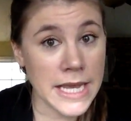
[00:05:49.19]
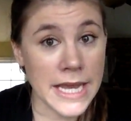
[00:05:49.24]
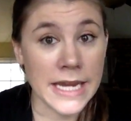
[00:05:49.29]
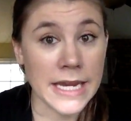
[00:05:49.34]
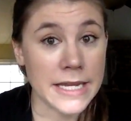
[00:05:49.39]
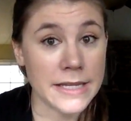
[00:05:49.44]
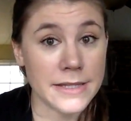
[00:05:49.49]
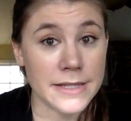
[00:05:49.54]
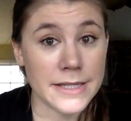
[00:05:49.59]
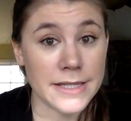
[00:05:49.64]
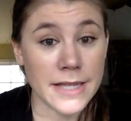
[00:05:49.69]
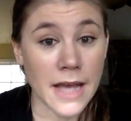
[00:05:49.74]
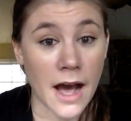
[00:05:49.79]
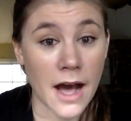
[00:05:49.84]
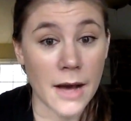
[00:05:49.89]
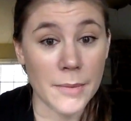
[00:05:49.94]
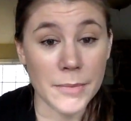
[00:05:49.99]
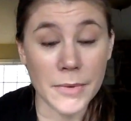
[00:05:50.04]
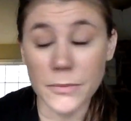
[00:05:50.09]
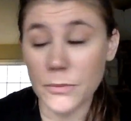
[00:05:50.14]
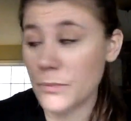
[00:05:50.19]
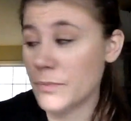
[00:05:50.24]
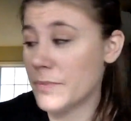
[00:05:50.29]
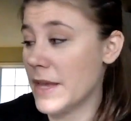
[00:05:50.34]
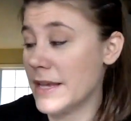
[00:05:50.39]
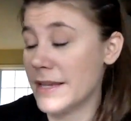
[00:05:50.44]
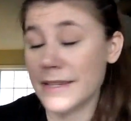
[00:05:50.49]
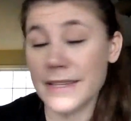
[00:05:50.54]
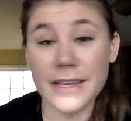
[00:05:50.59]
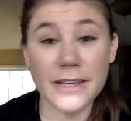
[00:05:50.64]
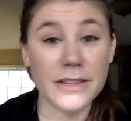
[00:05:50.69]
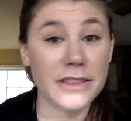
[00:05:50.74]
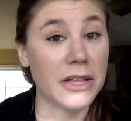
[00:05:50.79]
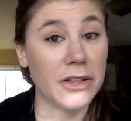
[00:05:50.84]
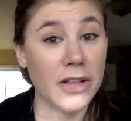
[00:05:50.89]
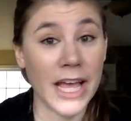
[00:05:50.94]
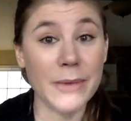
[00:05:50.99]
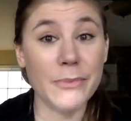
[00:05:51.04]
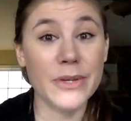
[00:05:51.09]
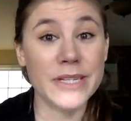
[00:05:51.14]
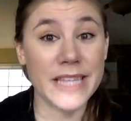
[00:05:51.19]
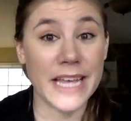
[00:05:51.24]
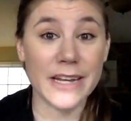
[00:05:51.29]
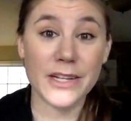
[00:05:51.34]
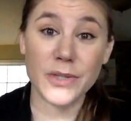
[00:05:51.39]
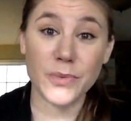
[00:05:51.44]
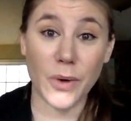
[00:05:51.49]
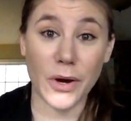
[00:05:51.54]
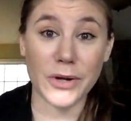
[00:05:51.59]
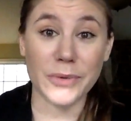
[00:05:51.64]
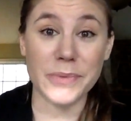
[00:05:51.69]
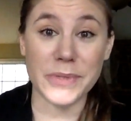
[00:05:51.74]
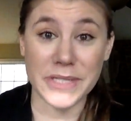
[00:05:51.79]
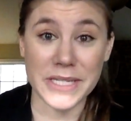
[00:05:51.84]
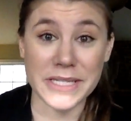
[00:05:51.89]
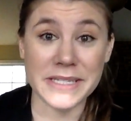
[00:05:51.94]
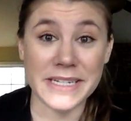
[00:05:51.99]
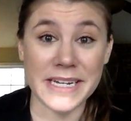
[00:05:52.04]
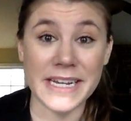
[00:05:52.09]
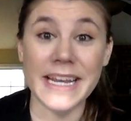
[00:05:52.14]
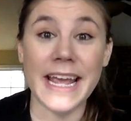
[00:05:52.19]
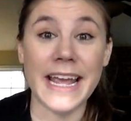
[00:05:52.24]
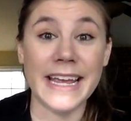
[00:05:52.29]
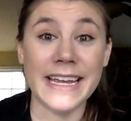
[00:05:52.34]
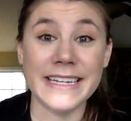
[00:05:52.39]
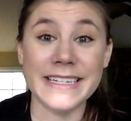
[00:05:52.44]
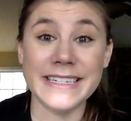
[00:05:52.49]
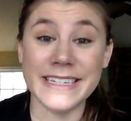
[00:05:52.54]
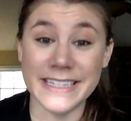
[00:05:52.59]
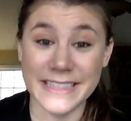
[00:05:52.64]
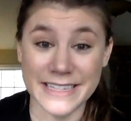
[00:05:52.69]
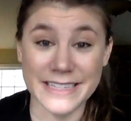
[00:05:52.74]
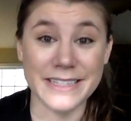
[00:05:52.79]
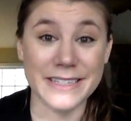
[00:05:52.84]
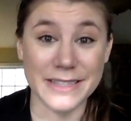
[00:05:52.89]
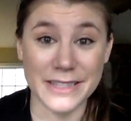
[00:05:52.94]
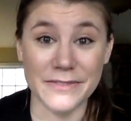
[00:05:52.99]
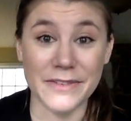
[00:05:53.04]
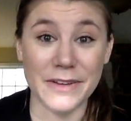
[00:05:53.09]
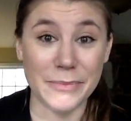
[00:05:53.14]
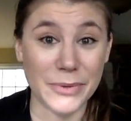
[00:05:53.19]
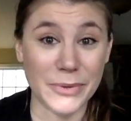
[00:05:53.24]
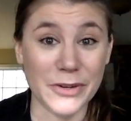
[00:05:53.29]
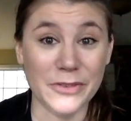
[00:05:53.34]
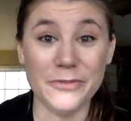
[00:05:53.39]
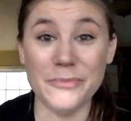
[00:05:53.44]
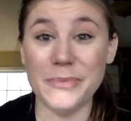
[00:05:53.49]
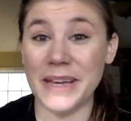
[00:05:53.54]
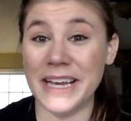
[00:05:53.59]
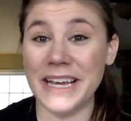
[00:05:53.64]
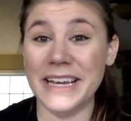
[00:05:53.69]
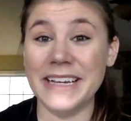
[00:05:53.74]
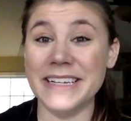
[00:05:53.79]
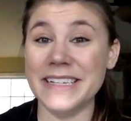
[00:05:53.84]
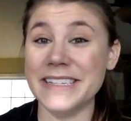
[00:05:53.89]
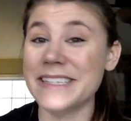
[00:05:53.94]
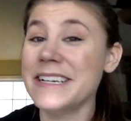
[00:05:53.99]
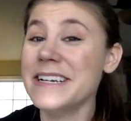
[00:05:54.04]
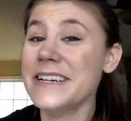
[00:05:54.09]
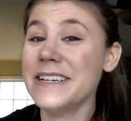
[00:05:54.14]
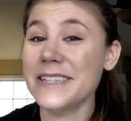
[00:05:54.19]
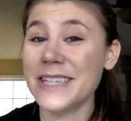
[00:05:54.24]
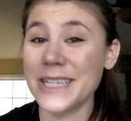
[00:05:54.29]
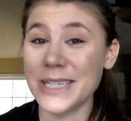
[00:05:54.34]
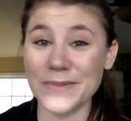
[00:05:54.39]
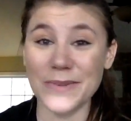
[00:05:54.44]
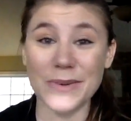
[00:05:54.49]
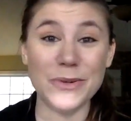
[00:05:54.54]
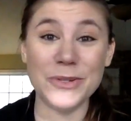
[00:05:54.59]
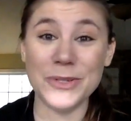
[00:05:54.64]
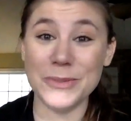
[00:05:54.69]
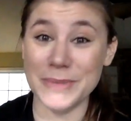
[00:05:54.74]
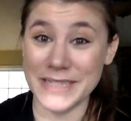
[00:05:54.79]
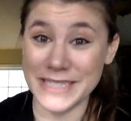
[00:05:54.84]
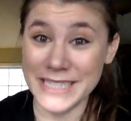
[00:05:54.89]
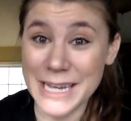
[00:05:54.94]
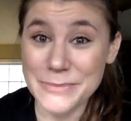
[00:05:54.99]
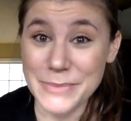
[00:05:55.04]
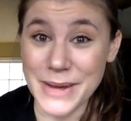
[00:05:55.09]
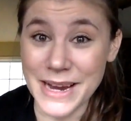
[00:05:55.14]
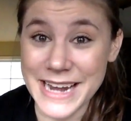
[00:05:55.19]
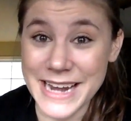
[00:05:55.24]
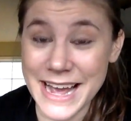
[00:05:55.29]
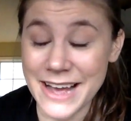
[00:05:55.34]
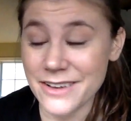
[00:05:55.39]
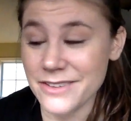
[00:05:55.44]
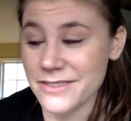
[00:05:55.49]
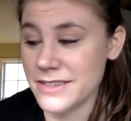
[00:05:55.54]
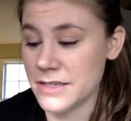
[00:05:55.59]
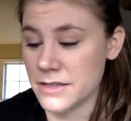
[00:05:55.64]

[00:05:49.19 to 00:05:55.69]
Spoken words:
And it's the claim was that it's water resistant, and this is living proof because this phone should be dead by now.